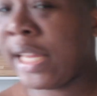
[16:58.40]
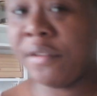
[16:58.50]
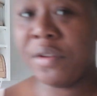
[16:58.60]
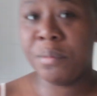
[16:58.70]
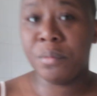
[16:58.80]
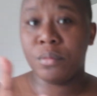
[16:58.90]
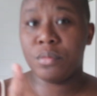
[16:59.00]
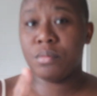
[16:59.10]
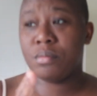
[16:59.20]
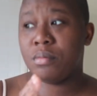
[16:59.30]
I gave
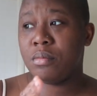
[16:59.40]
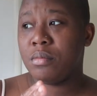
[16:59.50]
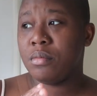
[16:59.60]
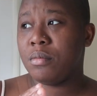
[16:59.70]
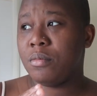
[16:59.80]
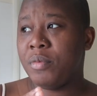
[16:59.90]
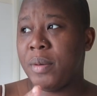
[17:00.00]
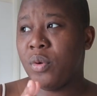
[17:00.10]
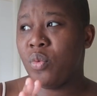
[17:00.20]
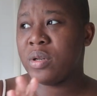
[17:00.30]
him
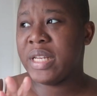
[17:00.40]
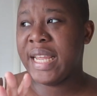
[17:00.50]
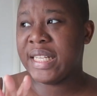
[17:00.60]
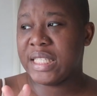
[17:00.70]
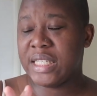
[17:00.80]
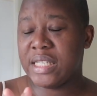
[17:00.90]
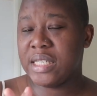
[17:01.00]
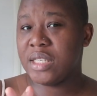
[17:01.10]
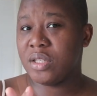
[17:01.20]
maybe 180